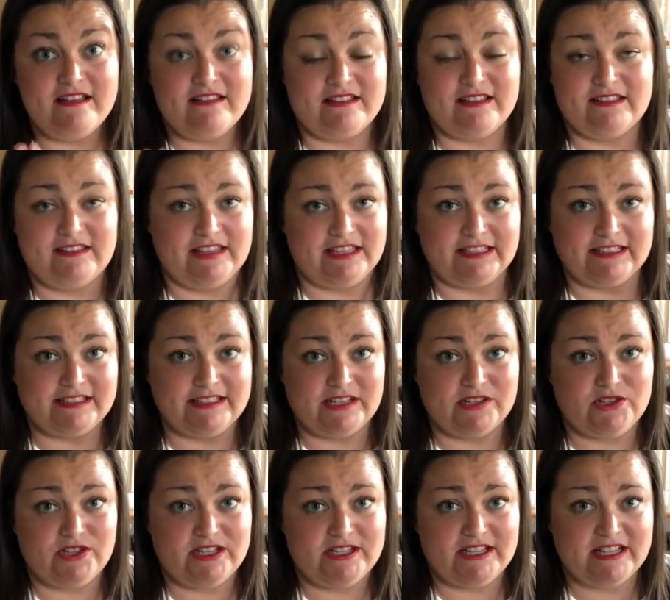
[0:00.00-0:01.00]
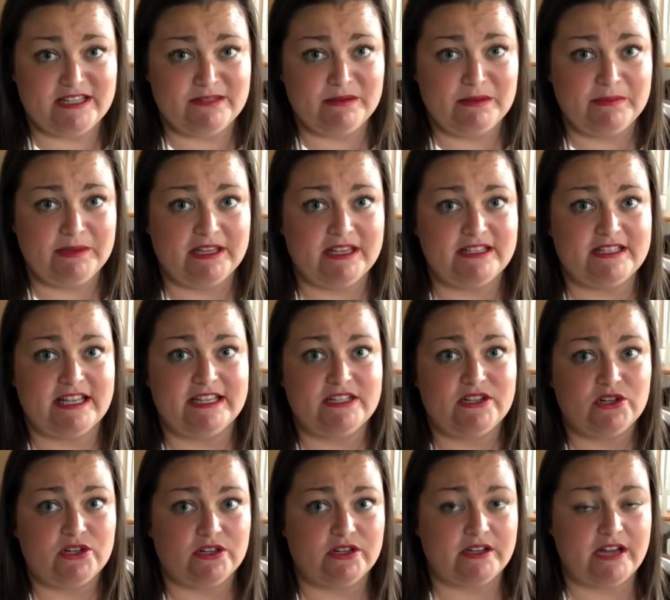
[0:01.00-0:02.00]
the things that she sends me because I
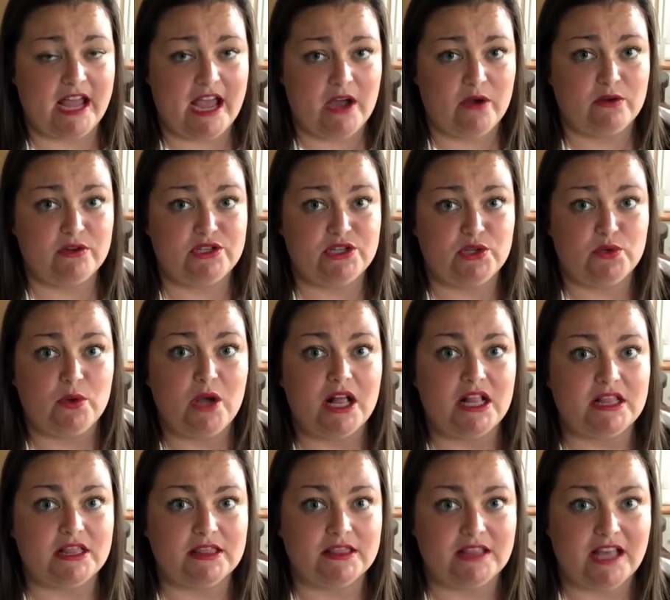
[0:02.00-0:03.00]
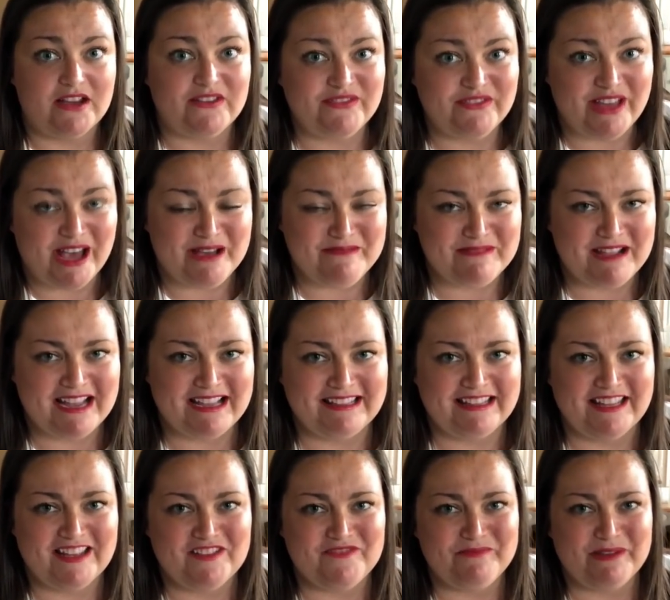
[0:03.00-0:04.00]
turn out to love them and
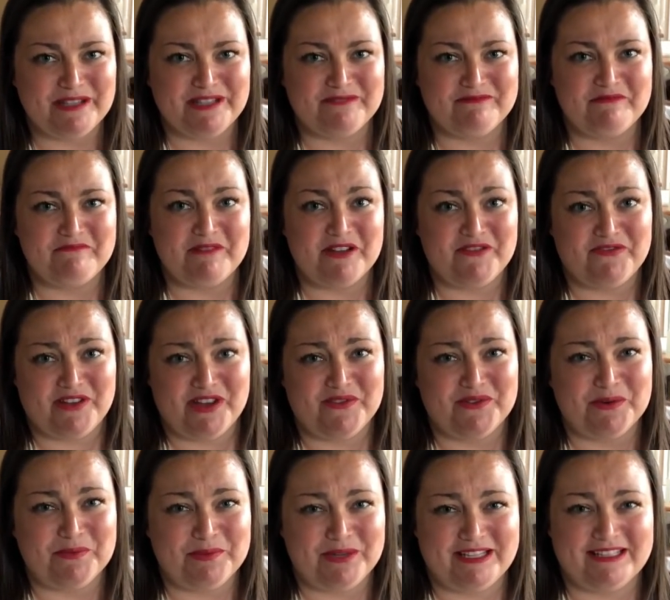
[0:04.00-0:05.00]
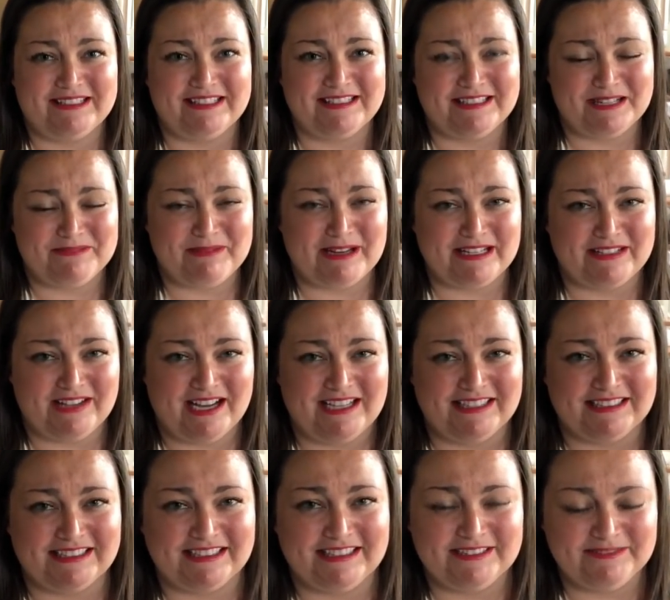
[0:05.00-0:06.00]
they've been some of my favorite pieces in my
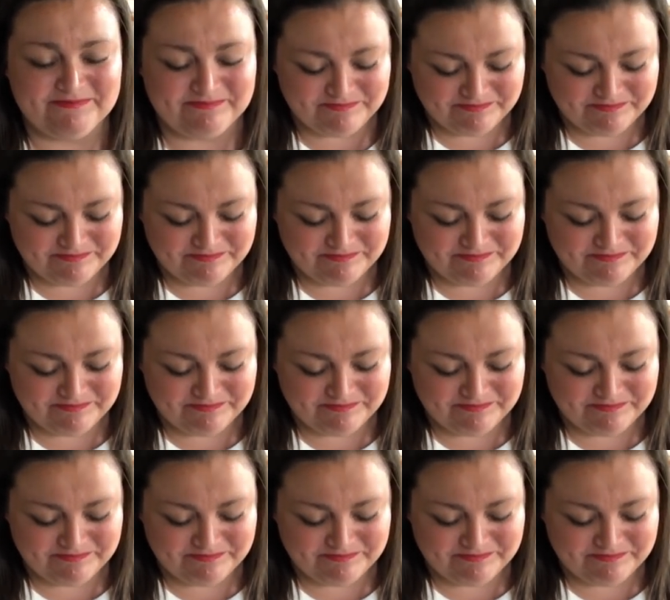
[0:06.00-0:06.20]
closet.